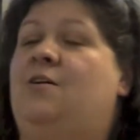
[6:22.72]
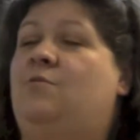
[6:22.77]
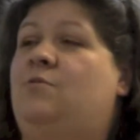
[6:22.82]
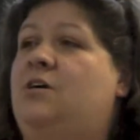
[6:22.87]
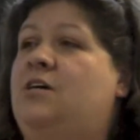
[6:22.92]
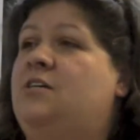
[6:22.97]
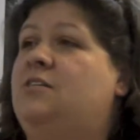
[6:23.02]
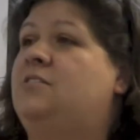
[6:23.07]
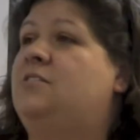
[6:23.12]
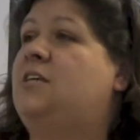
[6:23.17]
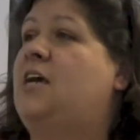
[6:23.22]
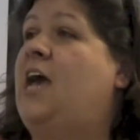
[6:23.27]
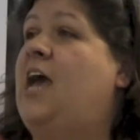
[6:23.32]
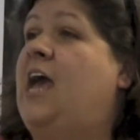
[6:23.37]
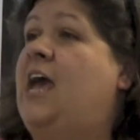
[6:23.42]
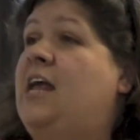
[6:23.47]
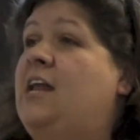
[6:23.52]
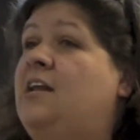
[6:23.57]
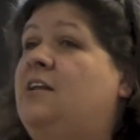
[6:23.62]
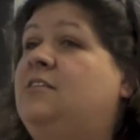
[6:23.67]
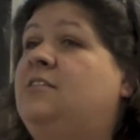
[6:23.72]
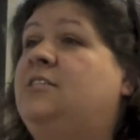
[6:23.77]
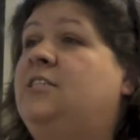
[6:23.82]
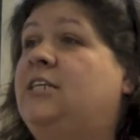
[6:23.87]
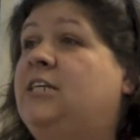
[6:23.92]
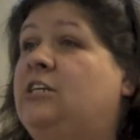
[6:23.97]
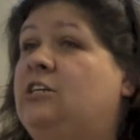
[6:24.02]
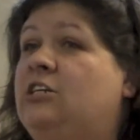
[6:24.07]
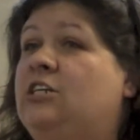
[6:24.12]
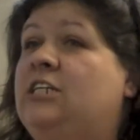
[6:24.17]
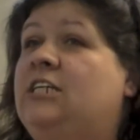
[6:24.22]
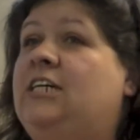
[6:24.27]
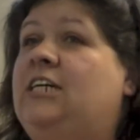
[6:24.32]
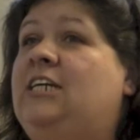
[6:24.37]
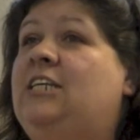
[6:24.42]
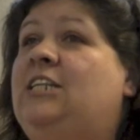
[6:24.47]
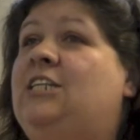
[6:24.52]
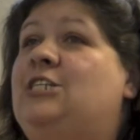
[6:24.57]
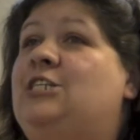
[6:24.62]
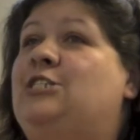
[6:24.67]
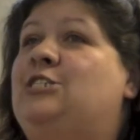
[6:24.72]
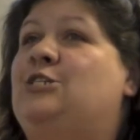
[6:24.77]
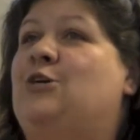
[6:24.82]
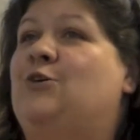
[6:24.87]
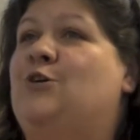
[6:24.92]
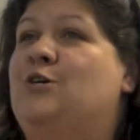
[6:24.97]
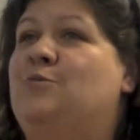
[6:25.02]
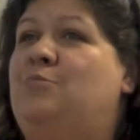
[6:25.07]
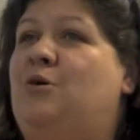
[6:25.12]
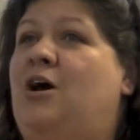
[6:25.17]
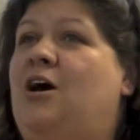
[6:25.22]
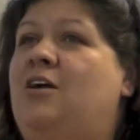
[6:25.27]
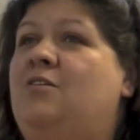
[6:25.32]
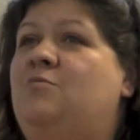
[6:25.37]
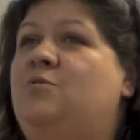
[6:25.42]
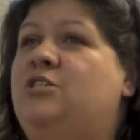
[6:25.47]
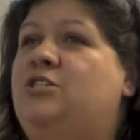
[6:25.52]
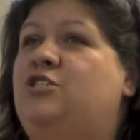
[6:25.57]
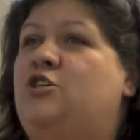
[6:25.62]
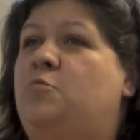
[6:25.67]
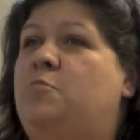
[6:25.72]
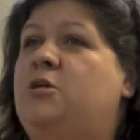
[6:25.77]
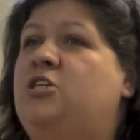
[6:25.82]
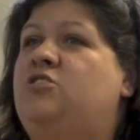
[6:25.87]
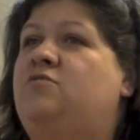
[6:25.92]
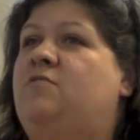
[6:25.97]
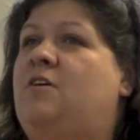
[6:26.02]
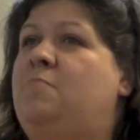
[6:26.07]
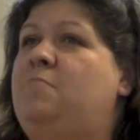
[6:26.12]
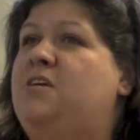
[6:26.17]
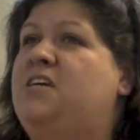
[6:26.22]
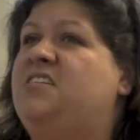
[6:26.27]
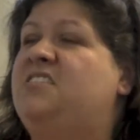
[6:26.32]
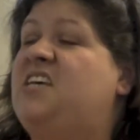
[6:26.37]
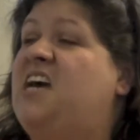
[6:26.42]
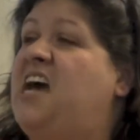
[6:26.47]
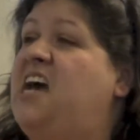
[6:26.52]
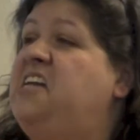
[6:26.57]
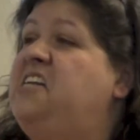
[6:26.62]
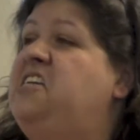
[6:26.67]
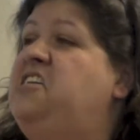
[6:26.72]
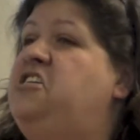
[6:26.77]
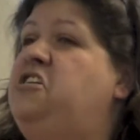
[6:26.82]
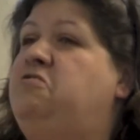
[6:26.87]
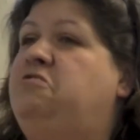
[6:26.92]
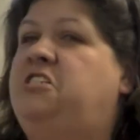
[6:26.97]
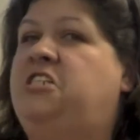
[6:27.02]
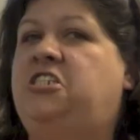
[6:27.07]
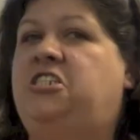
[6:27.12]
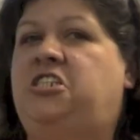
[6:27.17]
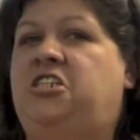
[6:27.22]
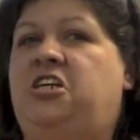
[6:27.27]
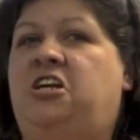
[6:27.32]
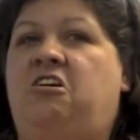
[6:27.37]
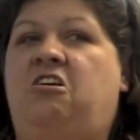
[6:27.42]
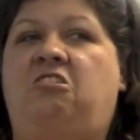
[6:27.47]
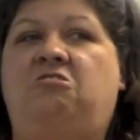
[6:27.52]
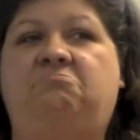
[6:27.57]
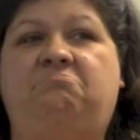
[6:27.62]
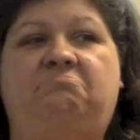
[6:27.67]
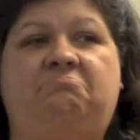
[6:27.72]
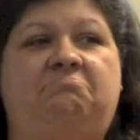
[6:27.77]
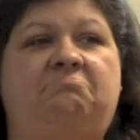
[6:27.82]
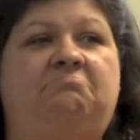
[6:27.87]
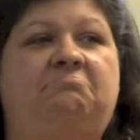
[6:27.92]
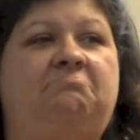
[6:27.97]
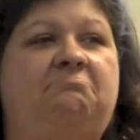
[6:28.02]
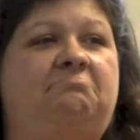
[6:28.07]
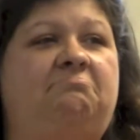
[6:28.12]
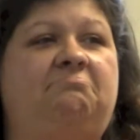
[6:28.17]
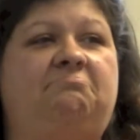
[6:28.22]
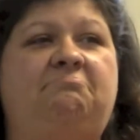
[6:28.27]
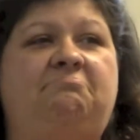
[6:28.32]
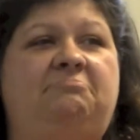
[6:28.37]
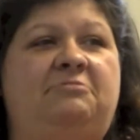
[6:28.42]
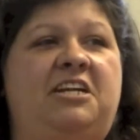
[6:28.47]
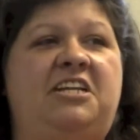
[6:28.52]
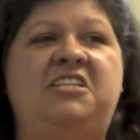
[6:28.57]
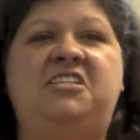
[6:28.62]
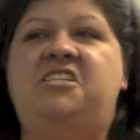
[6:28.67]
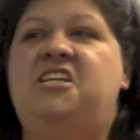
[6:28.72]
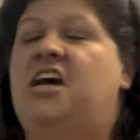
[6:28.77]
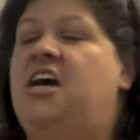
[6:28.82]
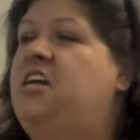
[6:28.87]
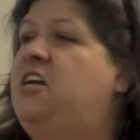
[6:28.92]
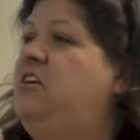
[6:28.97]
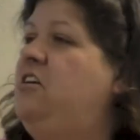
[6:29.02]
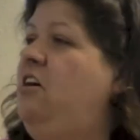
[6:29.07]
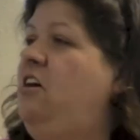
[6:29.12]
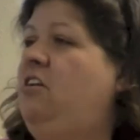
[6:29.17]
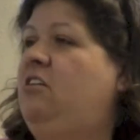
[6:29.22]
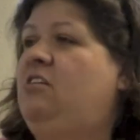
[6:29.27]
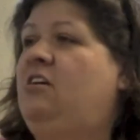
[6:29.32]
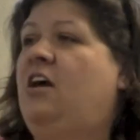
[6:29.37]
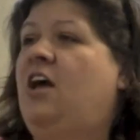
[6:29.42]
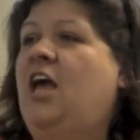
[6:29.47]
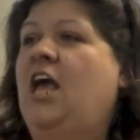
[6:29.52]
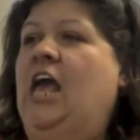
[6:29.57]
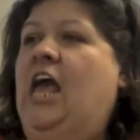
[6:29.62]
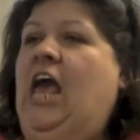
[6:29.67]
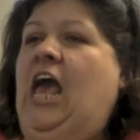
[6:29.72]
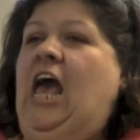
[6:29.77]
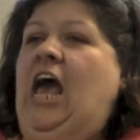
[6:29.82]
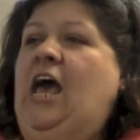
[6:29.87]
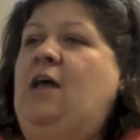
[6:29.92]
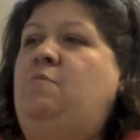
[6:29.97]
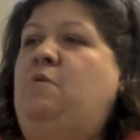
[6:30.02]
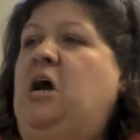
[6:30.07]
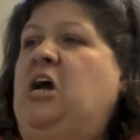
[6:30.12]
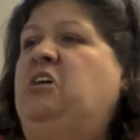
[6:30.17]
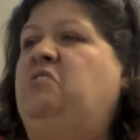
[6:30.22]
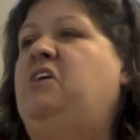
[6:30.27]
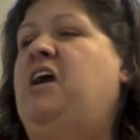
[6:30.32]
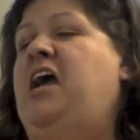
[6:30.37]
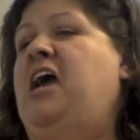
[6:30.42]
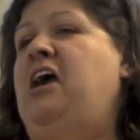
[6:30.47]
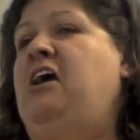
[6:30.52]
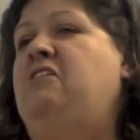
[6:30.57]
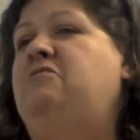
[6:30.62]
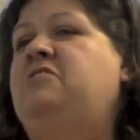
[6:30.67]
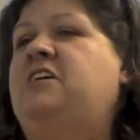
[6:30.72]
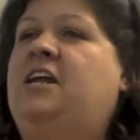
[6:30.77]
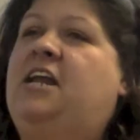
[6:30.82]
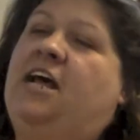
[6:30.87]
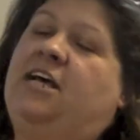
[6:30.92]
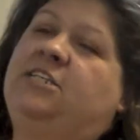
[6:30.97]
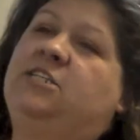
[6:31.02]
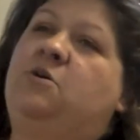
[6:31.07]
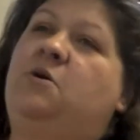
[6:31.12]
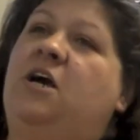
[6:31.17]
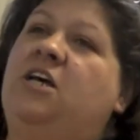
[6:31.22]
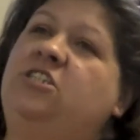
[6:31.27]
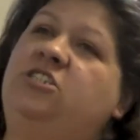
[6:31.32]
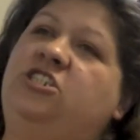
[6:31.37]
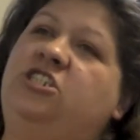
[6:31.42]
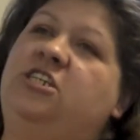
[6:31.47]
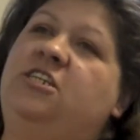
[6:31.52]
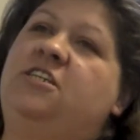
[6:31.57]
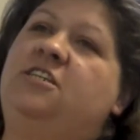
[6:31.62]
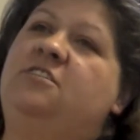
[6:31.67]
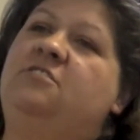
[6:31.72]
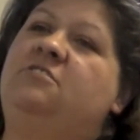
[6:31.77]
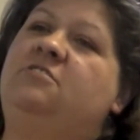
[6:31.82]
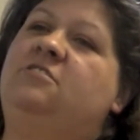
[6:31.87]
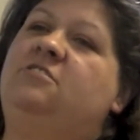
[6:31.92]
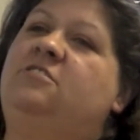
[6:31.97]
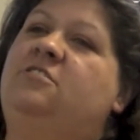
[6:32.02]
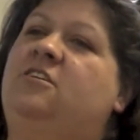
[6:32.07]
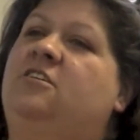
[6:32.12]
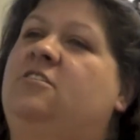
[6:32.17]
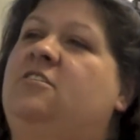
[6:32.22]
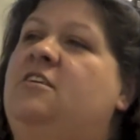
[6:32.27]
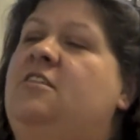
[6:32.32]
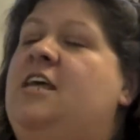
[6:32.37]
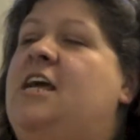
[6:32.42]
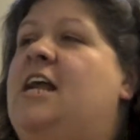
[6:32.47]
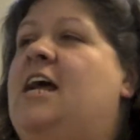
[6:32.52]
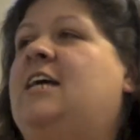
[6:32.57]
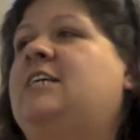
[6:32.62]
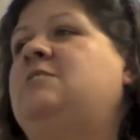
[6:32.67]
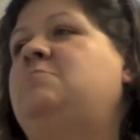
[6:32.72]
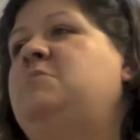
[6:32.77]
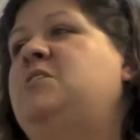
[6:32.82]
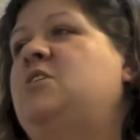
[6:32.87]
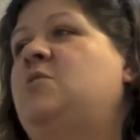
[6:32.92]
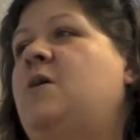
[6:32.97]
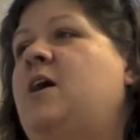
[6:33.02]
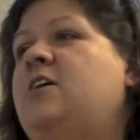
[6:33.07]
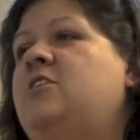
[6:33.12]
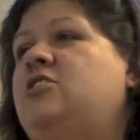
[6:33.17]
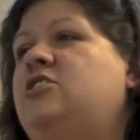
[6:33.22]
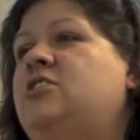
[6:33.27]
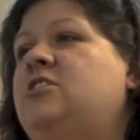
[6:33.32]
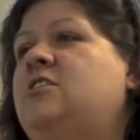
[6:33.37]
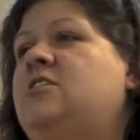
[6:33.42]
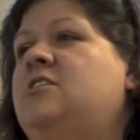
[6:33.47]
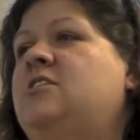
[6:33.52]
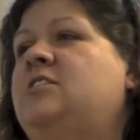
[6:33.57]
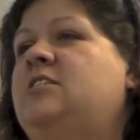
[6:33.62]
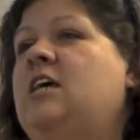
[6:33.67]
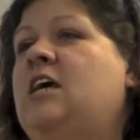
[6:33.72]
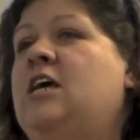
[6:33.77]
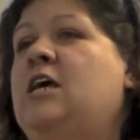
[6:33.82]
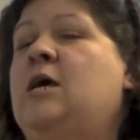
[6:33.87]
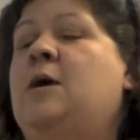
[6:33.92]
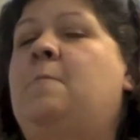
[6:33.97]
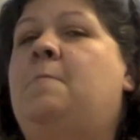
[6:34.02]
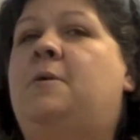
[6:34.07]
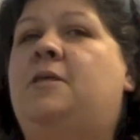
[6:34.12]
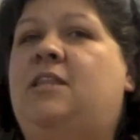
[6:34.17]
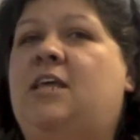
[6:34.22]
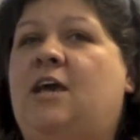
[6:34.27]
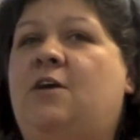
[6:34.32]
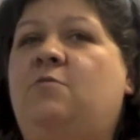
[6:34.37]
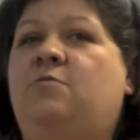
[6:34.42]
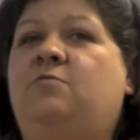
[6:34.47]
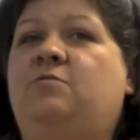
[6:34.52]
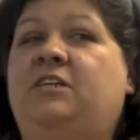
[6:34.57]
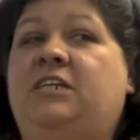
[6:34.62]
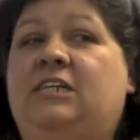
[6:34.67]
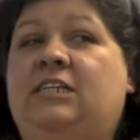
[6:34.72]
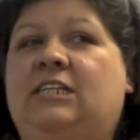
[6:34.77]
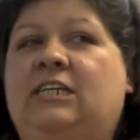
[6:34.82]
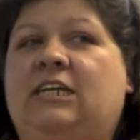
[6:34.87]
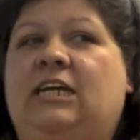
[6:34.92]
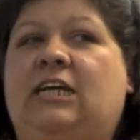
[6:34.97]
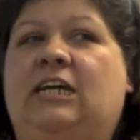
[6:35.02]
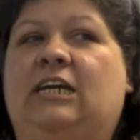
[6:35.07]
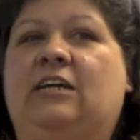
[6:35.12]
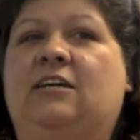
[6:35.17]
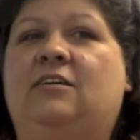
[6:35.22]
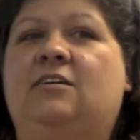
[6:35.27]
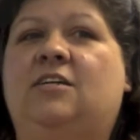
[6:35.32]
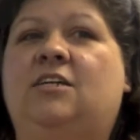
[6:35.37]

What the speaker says: was, and literally the Sokobon was so much fun because I did no teaching at all. None at all. I'd walk around, I'd ask questions, they'd ask me questions, but they really,